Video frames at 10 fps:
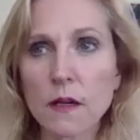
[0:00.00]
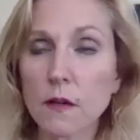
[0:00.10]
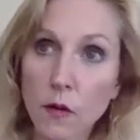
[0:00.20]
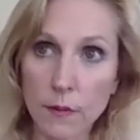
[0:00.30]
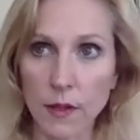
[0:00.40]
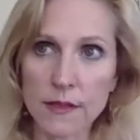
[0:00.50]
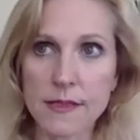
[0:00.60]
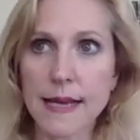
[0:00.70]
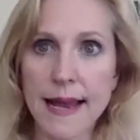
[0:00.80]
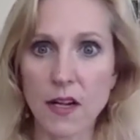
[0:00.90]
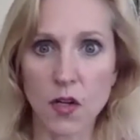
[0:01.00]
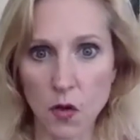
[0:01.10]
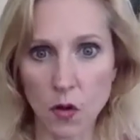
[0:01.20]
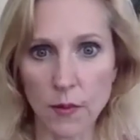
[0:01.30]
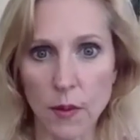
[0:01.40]
normal, it's not
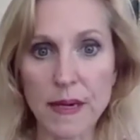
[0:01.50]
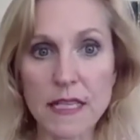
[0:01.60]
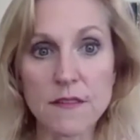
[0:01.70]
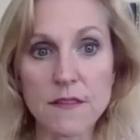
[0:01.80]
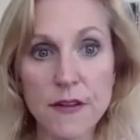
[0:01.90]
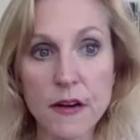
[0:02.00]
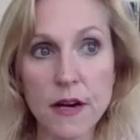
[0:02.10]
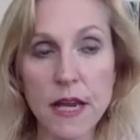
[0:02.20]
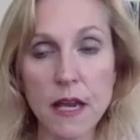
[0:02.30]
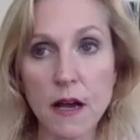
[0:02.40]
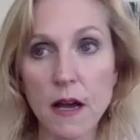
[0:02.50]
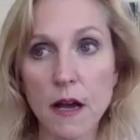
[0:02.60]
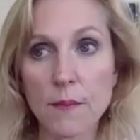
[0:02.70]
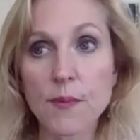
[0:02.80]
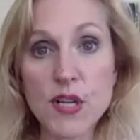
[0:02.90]
normal, but it's a very
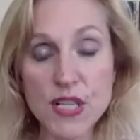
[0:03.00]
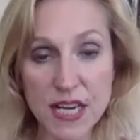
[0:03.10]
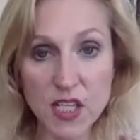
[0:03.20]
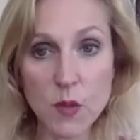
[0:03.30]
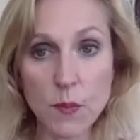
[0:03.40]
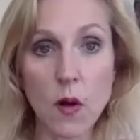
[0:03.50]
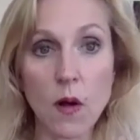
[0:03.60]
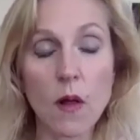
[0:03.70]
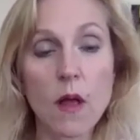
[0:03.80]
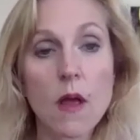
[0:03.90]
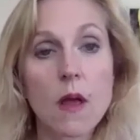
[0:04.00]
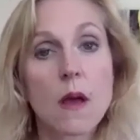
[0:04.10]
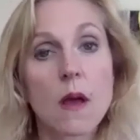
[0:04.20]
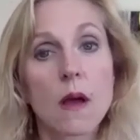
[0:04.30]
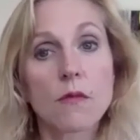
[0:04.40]
uh, predictable
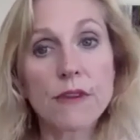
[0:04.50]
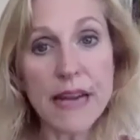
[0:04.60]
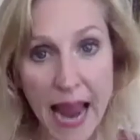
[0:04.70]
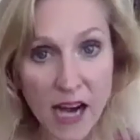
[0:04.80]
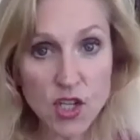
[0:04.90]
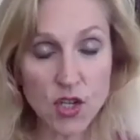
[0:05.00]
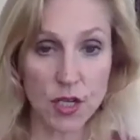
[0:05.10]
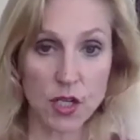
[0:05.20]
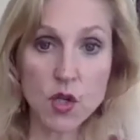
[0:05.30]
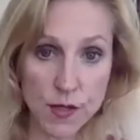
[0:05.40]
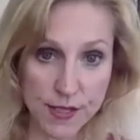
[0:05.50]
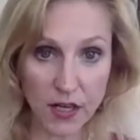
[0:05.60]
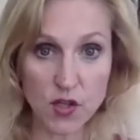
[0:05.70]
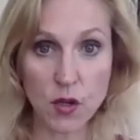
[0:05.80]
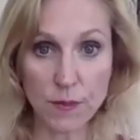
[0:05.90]
reaction to
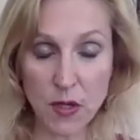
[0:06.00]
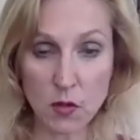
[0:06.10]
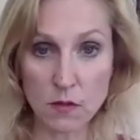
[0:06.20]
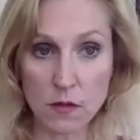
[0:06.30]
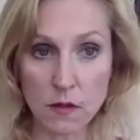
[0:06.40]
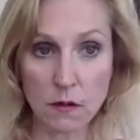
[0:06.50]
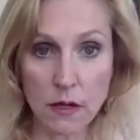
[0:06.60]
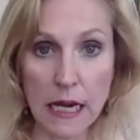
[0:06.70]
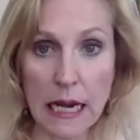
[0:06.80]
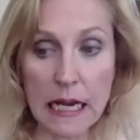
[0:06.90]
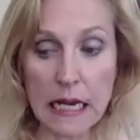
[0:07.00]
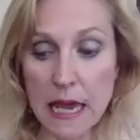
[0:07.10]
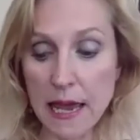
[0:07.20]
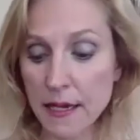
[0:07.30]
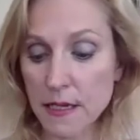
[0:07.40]
sexual abuse. Okay.
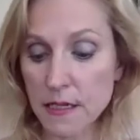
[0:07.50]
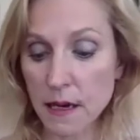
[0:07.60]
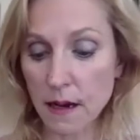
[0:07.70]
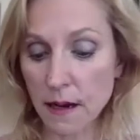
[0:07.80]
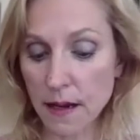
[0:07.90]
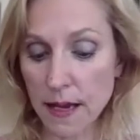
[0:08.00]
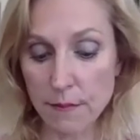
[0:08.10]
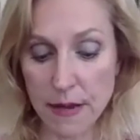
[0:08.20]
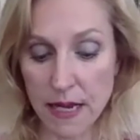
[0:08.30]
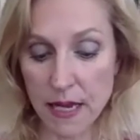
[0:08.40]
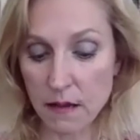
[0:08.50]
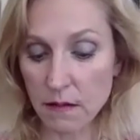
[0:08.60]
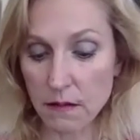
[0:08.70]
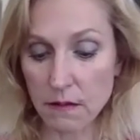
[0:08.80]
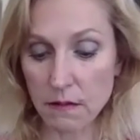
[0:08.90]
And, uh, and many